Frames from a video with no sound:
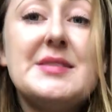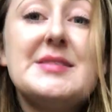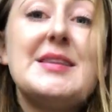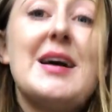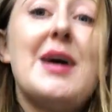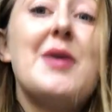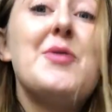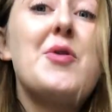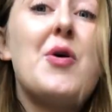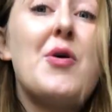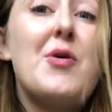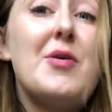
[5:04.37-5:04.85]

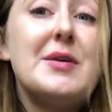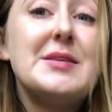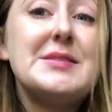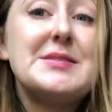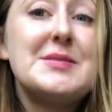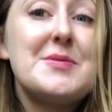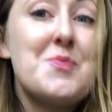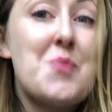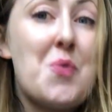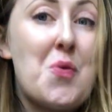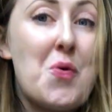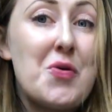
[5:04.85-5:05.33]
sound hole is
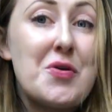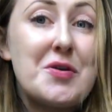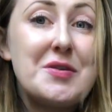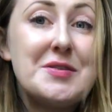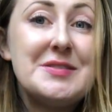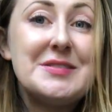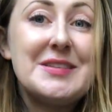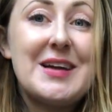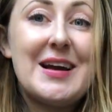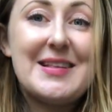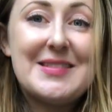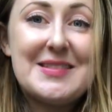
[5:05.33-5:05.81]

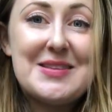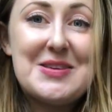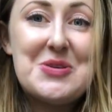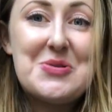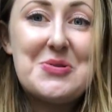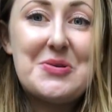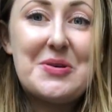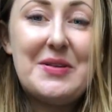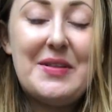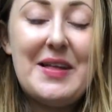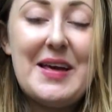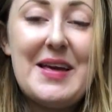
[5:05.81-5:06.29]
important on the
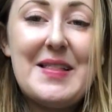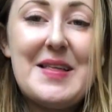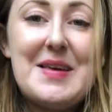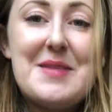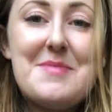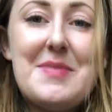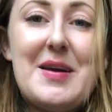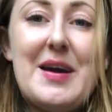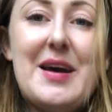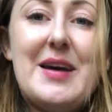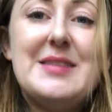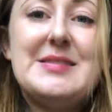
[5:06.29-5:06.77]
ukulele
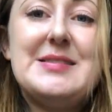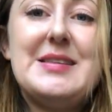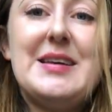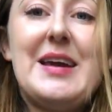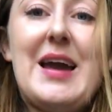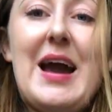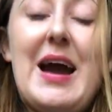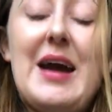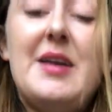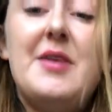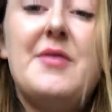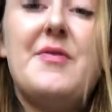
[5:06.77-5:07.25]
because it
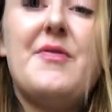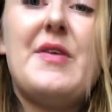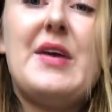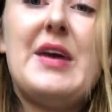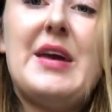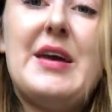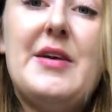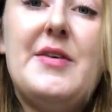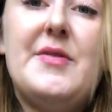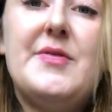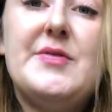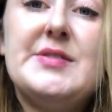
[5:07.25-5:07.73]
kind of
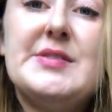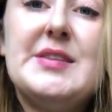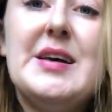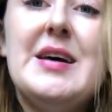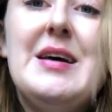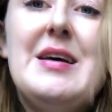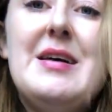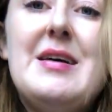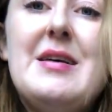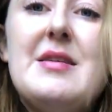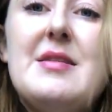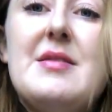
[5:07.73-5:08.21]
gives
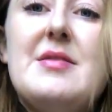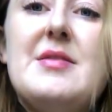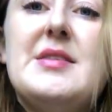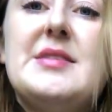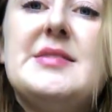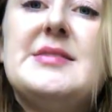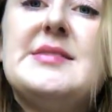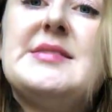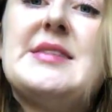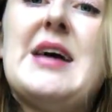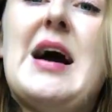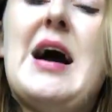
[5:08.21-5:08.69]
the
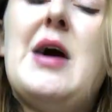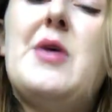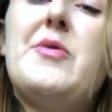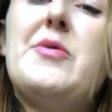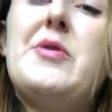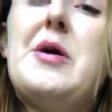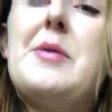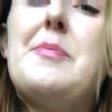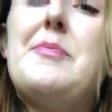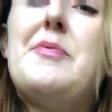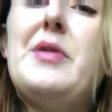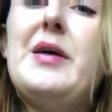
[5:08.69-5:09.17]

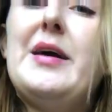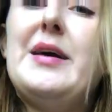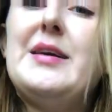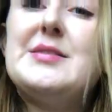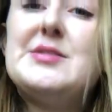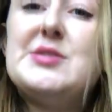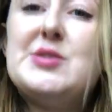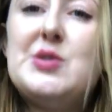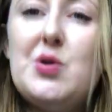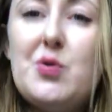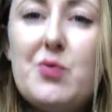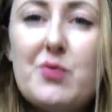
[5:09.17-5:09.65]
sound a
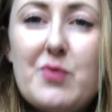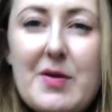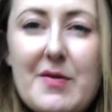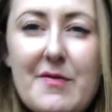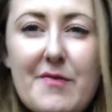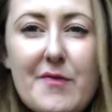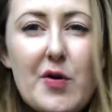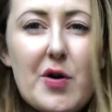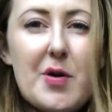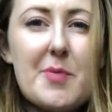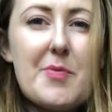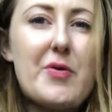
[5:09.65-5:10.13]
place to
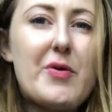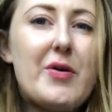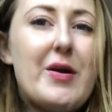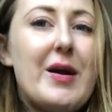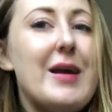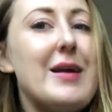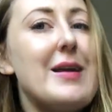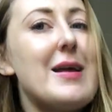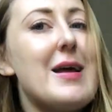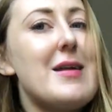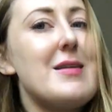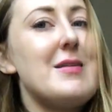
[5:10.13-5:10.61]

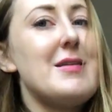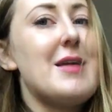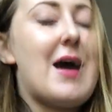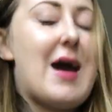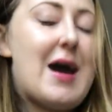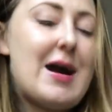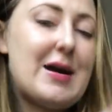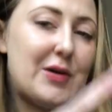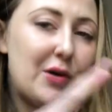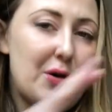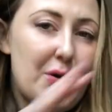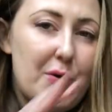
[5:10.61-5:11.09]
reverberate and
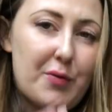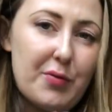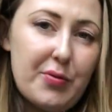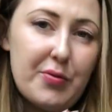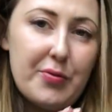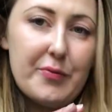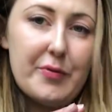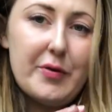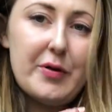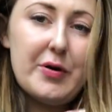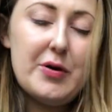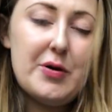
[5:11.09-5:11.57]
echo
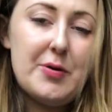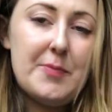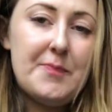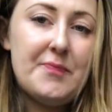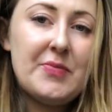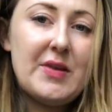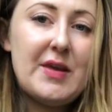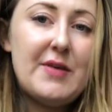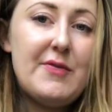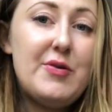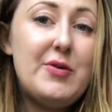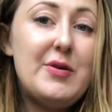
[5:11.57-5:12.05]
through.
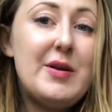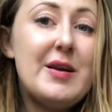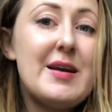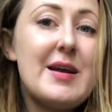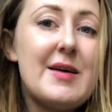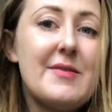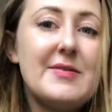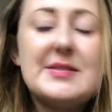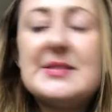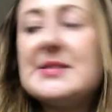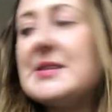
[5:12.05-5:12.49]
If you didn't have a